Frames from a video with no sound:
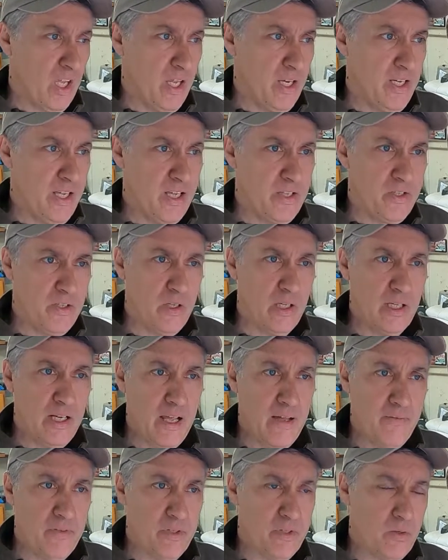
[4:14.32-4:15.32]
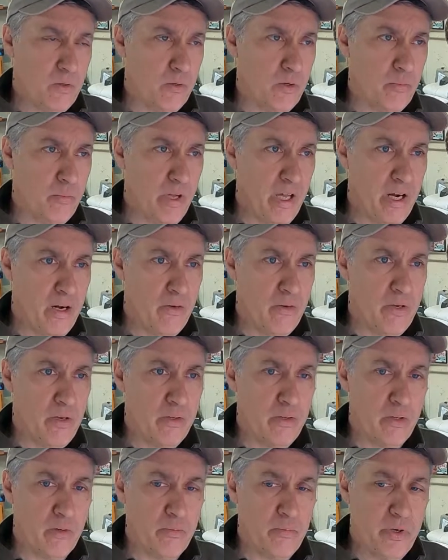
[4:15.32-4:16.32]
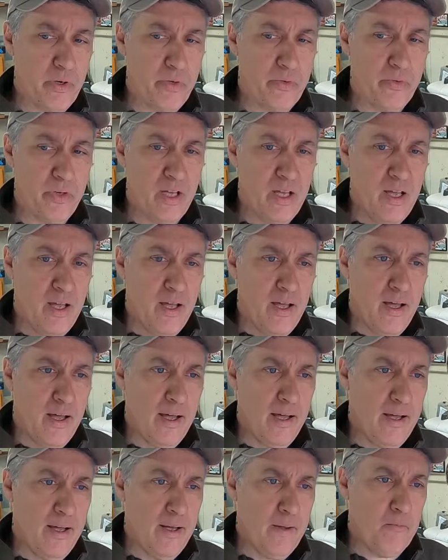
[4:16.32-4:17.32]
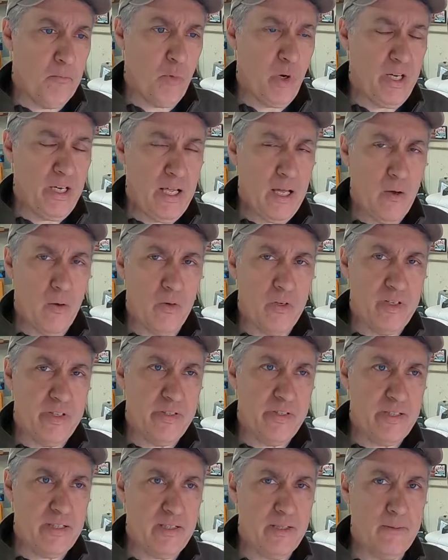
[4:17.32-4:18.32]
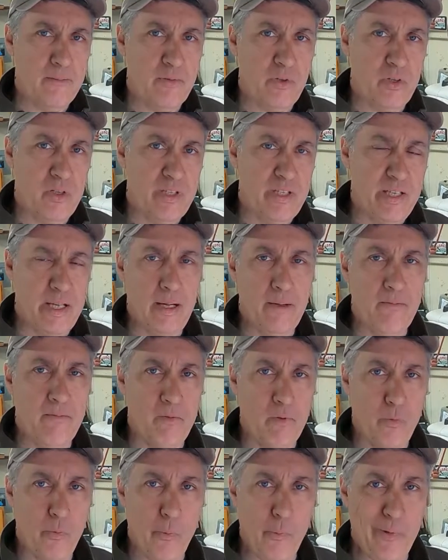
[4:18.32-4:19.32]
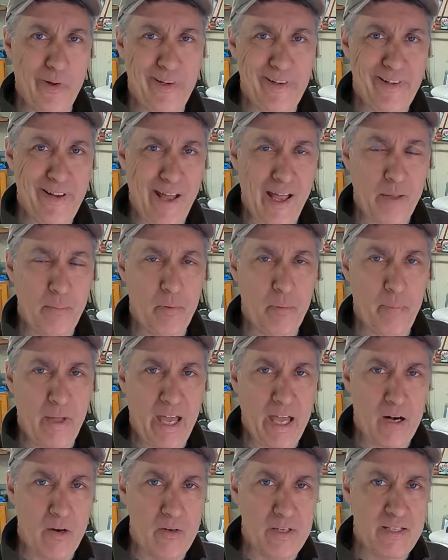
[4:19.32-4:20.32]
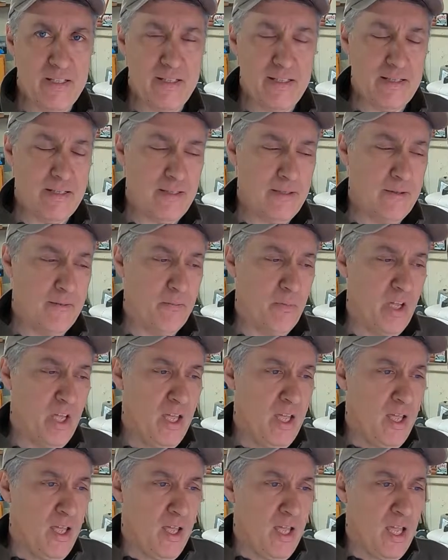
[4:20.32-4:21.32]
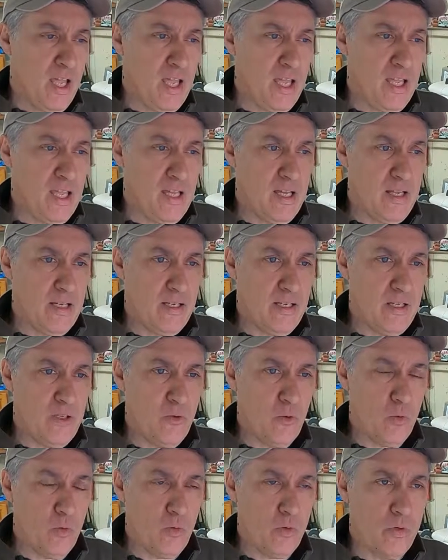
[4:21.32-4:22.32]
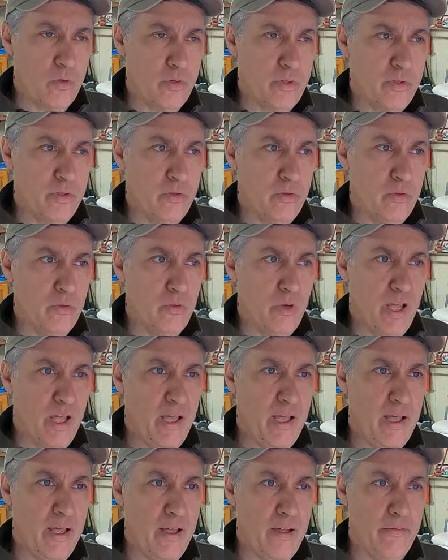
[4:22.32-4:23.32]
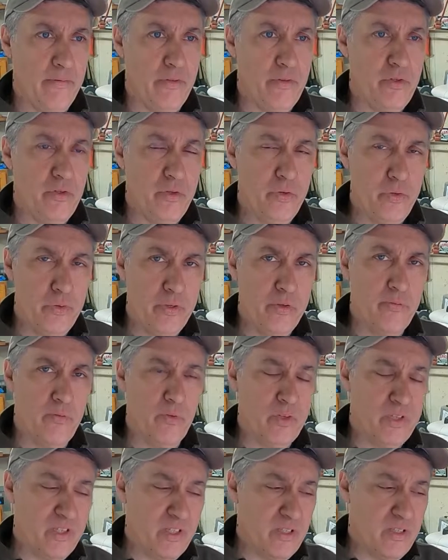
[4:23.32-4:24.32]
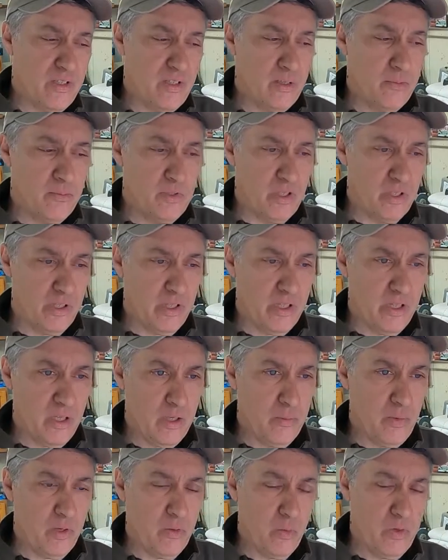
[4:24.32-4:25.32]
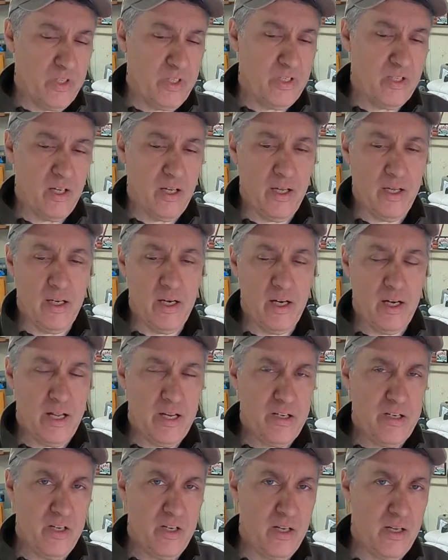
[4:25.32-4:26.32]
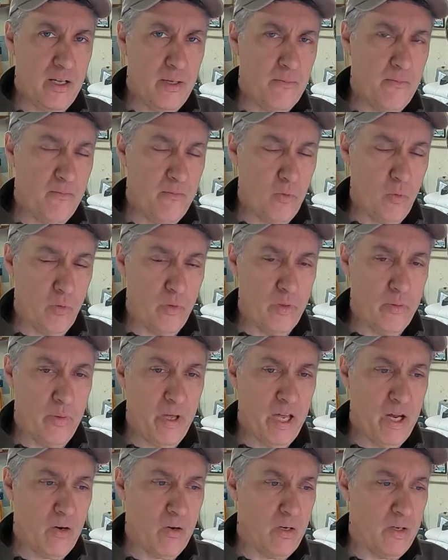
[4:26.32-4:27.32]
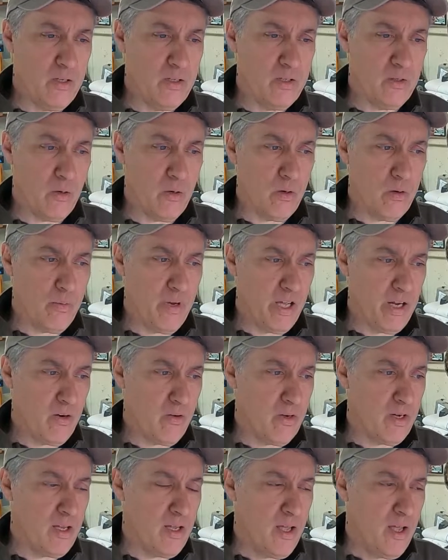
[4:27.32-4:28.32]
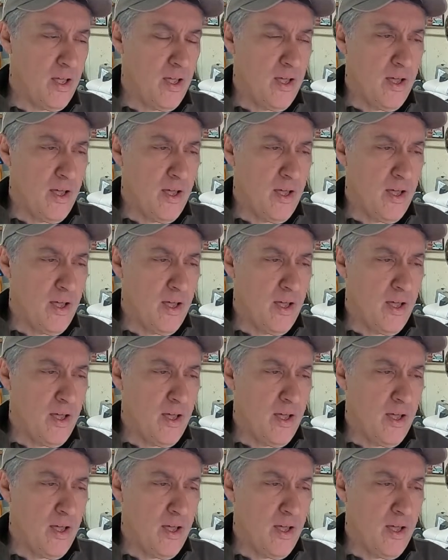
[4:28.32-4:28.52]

And yes, you can have a starter battery on your boat. Um, right now, our systems are set up for one type of battery system. And in order to have two different systems, a lithium on one side and AGM for the battery starter battery,